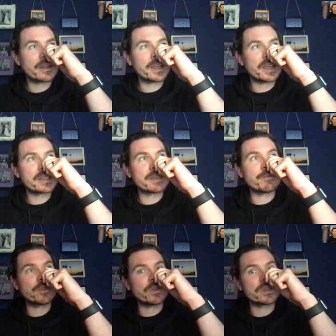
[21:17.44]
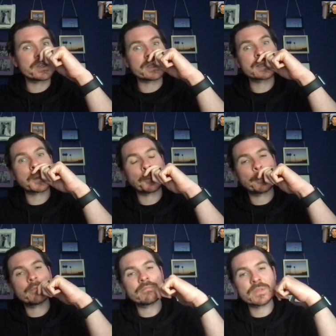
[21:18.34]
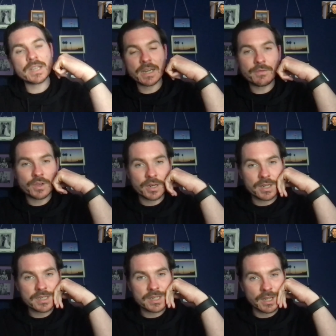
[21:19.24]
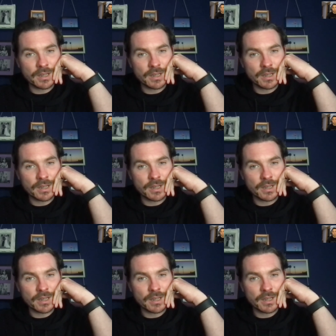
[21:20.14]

I think his influence is significant, isn't it?